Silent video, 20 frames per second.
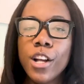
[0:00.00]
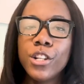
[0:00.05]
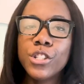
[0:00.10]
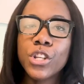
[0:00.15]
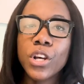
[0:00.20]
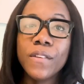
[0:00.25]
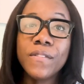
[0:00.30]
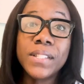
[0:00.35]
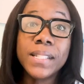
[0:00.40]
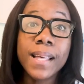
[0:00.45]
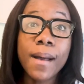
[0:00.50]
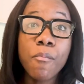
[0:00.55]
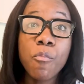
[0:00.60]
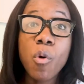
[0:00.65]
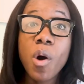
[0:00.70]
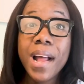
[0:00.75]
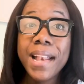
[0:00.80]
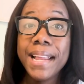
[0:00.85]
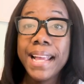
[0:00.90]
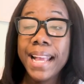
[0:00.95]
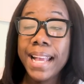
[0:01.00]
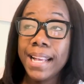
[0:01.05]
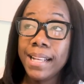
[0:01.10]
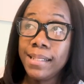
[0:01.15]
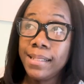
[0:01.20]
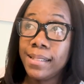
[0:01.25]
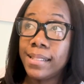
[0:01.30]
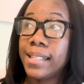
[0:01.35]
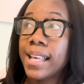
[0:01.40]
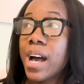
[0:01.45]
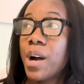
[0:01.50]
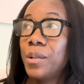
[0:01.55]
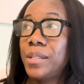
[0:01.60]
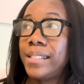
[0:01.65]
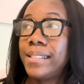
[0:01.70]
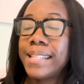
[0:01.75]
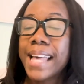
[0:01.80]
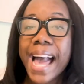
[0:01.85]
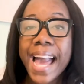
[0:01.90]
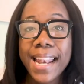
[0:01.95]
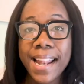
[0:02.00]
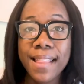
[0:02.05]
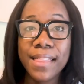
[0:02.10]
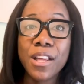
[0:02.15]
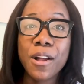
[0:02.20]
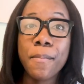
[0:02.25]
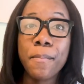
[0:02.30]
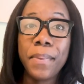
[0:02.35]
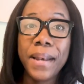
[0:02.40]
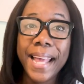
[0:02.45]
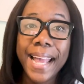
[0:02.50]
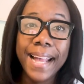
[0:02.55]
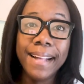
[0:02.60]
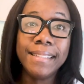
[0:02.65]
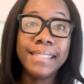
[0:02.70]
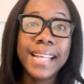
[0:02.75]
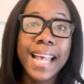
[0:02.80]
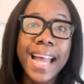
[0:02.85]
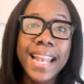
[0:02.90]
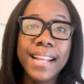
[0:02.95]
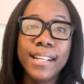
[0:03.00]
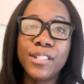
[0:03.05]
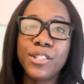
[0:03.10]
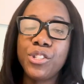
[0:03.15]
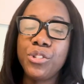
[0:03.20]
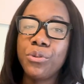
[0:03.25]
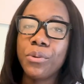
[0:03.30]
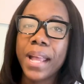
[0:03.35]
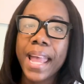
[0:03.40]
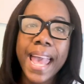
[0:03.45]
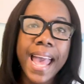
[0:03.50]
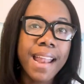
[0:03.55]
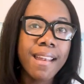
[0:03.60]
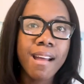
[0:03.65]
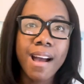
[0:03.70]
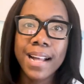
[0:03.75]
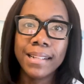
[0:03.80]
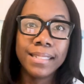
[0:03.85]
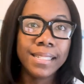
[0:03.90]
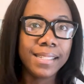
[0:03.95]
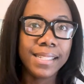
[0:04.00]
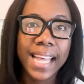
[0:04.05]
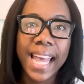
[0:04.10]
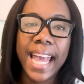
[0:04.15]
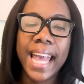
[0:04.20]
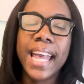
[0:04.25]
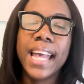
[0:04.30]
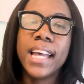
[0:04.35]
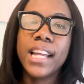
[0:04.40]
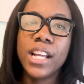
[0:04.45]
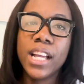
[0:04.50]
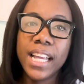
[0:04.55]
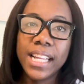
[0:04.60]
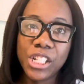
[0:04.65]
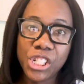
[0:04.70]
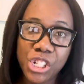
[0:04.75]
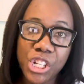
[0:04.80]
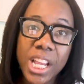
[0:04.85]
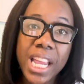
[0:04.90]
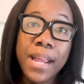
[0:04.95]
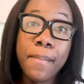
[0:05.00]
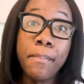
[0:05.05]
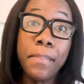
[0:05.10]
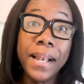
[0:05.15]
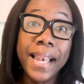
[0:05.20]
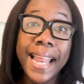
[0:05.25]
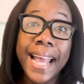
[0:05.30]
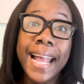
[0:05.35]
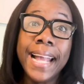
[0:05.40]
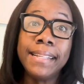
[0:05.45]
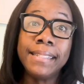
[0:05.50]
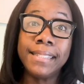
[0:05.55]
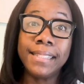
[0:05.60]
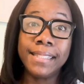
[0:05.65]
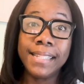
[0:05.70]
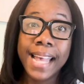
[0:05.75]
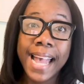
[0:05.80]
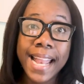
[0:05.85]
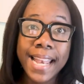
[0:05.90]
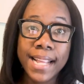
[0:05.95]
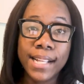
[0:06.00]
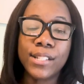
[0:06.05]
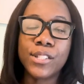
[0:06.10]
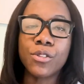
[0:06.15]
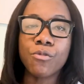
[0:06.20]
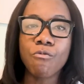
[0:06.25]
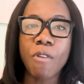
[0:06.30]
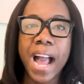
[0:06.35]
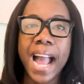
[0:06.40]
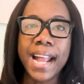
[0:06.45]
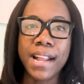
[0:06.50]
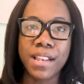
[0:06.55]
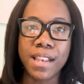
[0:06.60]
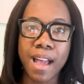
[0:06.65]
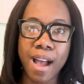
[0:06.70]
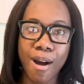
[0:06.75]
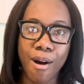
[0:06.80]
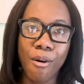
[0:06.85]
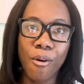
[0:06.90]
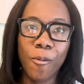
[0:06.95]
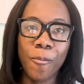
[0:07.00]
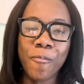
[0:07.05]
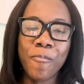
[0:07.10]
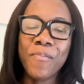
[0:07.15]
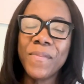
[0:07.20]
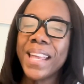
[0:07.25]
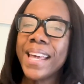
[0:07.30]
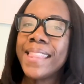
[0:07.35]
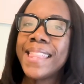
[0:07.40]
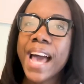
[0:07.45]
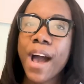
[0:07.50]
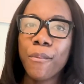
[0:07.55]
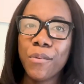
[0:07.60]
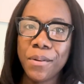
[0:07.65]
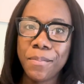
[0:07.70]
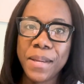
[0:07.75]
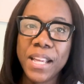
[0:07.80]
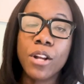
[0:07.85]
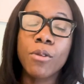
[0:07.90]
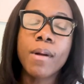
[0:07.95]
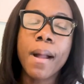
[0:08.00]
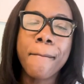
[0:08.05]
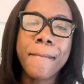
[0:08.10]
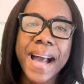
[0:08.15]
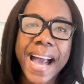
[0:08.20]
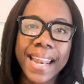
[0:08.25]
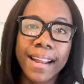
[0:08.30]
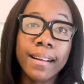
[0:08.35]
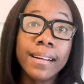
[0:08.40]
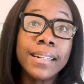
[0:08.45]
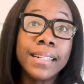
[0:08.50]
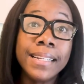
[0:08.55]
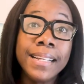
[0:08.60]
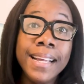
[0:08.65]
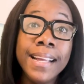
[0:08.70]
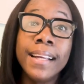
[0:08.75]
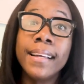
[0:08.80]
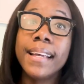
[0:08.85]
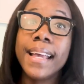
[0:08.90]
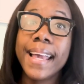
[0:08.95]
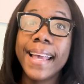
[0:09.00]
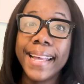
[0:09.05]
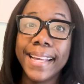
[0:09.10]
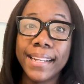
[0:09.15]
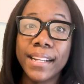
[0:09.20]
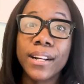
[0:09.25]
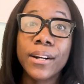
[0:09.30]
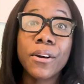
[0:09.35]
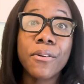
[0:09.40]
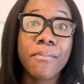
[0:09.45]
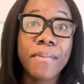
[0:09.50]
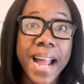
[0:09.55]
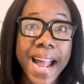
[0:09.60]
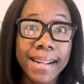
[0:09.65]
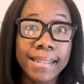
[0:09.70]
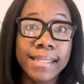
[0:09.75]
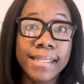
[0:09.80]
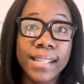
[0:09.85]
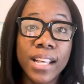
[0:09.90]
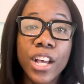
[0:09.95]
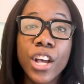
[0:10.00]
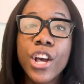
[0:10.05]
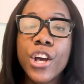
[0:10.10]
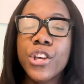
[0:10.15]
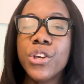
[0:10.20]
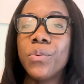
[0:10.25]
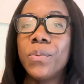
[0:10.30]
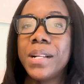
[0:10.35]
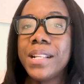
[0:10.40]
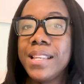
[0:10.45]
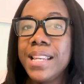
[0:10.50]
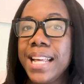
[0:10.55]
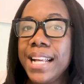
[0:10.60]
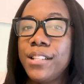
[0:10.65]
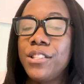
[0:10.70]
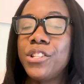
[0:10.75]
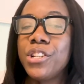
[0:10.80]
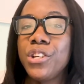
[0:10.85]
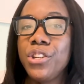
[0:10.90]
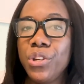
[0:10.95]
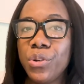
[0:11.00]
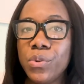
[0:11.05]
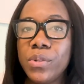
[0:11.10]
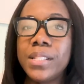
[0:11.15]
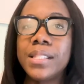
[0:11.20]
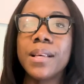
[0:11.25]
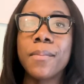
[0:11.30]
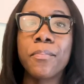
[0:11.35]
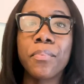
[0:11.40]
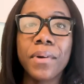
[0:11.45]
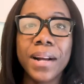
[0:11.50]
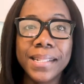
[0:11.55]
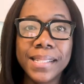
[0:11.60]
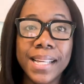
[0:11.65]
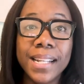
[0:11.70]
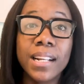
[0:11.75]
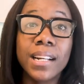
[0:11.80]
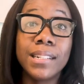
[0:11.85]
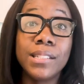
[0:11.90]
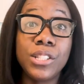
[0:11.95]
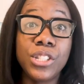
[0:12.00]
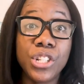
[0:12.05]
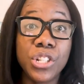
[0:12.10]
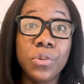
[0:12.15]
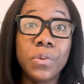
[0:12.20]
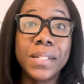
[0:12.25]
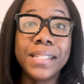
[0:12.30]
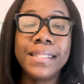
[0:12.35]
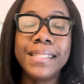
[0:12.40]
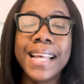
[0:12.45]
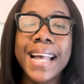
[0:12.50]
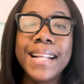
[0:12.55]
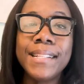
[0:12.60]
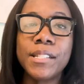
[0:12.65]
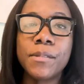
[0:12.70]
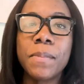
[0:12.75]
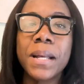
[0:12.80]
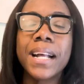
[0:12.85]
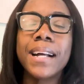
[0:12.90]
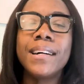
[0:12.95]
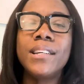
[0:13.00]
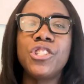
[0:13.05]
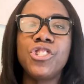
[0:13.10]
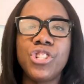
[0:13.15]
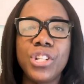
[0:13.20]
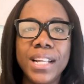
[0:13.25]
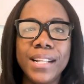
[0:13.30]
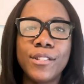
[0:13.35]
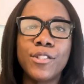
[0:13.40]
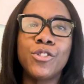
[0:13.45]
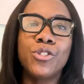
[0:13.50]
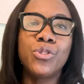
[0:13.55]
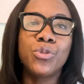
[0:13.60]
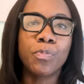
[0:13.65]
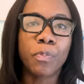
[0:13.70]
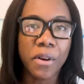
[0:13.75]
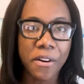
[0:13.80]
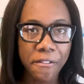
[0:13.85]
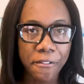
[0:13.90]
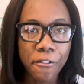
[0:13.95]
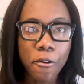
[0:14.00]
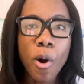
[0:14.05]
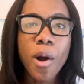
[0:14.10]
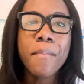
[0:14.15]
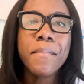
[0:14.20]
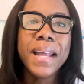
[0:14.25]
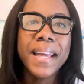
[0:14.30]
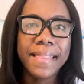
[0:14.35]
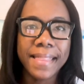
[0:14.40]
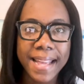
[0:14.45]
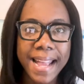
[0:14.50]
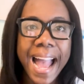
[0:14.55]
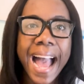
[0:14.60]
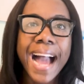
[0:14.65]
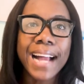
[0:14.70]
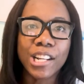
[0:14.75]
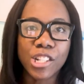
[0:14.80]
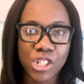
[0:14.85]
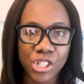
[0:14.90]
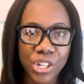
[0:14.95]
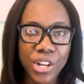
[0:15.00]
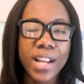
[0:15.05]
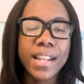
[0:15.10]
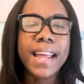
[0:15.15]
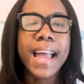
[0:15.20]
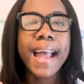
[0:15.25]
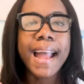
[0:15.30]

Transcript: So if someone is outside and they're playing tennis, you cannot say she plays tennis right now. That would be grammatically incorrect. You would need to use the present continuous tense because she is performing the action